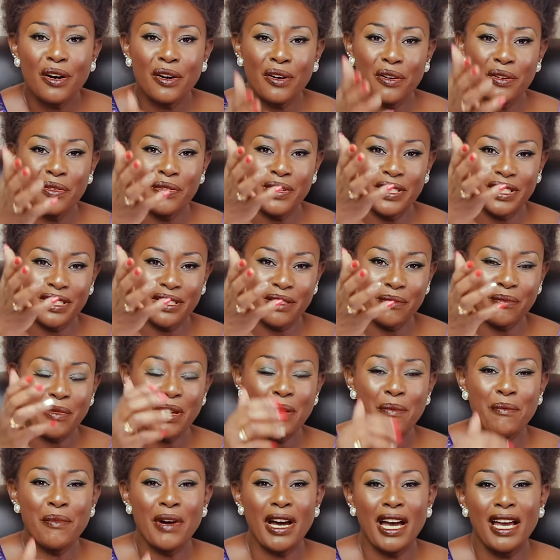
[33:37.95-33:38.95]
Always
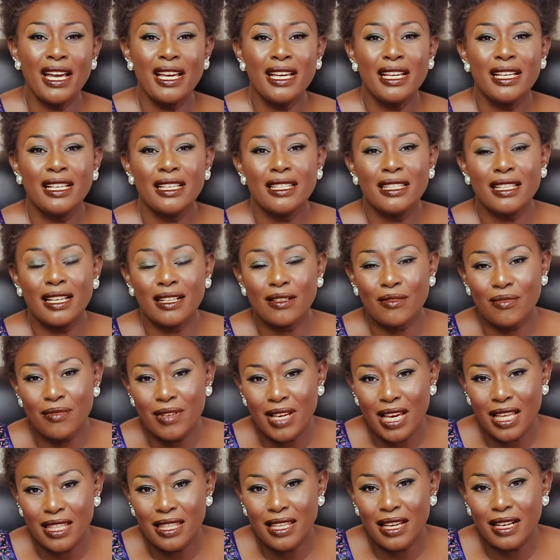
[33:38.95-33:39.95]
remember that
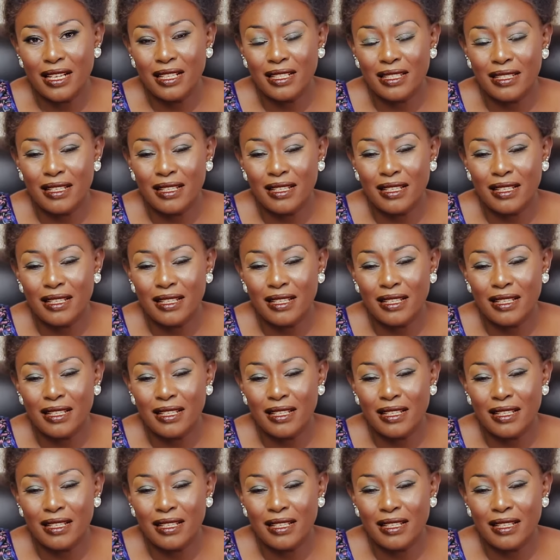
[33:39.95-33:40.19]
where there